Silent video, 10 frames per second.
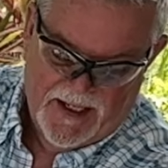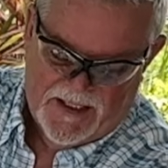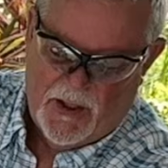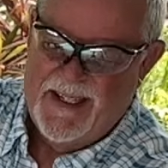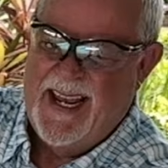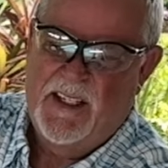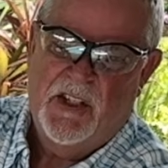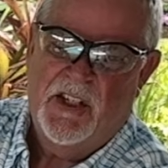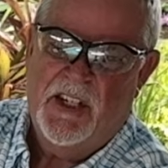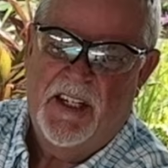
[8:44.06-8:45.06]
so it takes
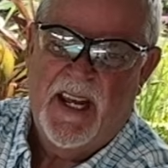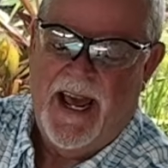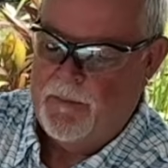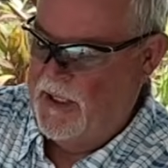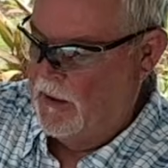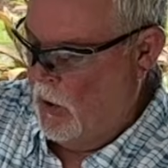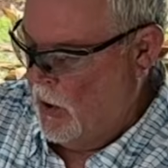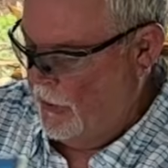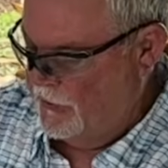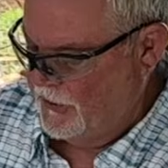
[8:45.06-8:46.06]
just a tad bit
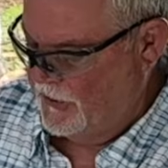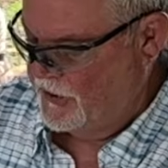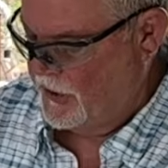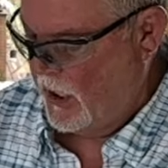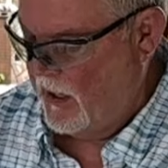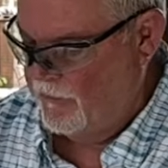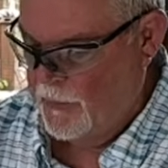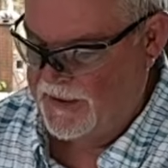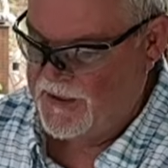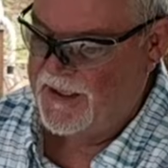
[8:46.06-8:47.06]
longer to dissolve,
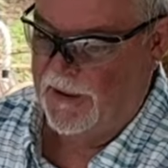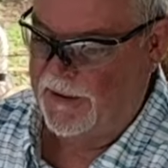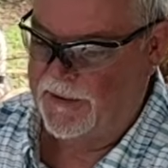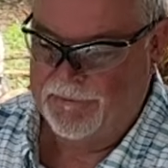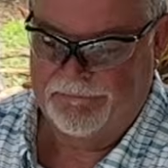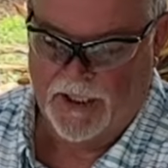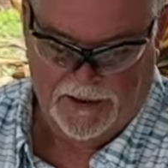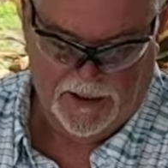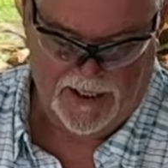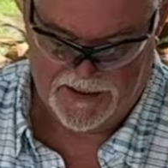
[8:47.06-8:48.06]
but still,
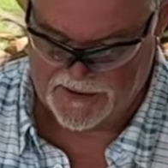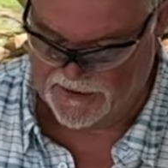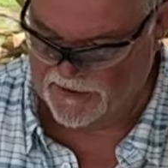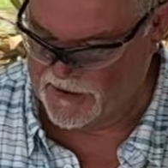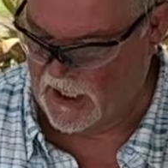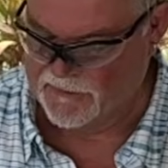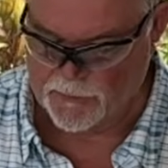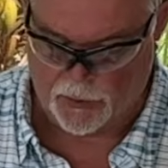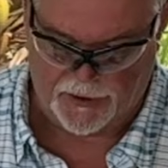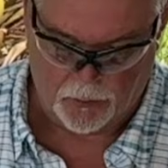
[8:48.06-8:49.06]
nonetheless, it dissolves
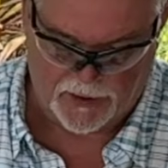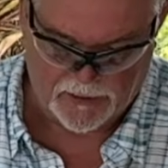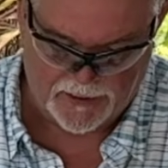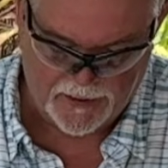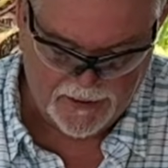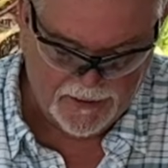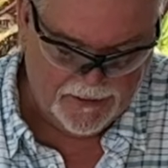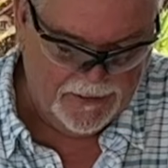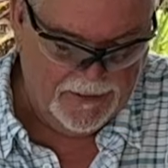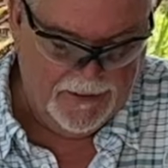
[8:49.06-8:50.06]
pretty quickly.
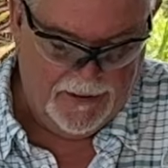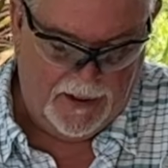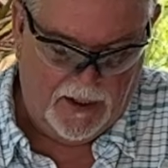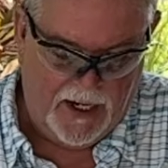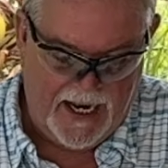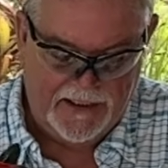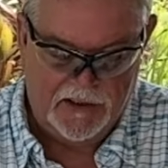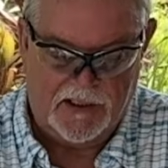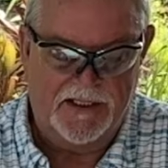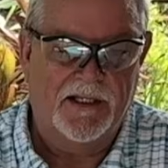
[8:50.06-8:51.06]
I
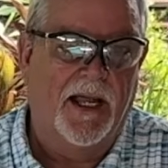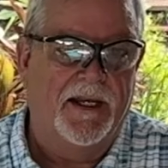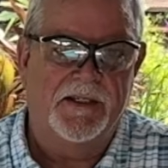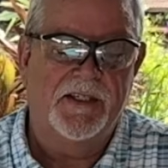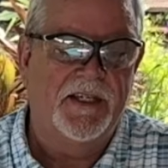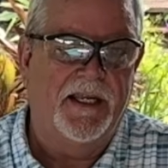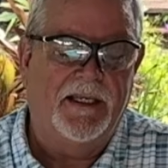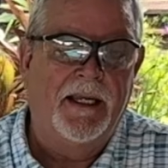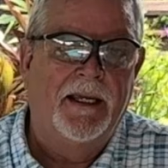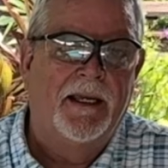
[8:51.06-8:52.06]
usually let it sit
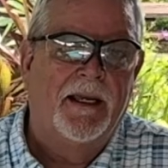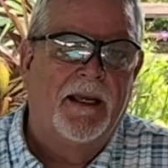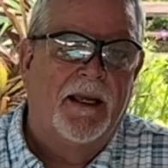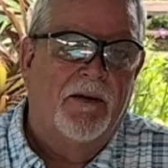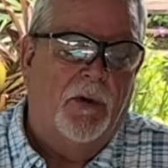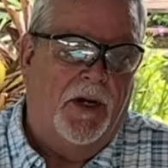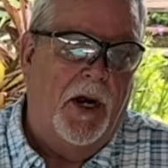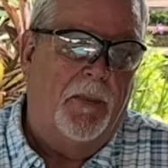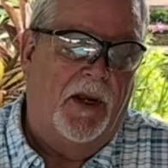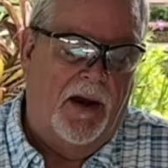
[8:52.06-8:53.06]
for a
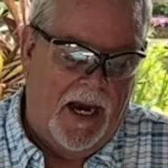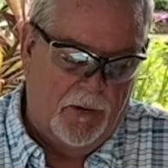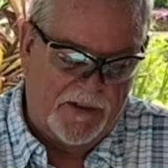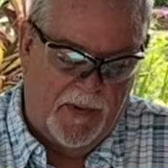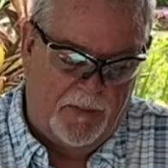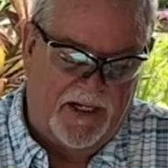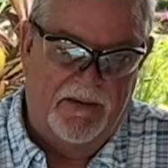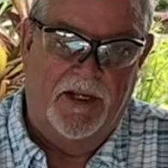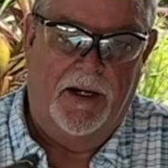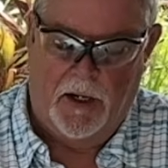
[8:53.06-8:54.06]
couple of hours, maybe give it a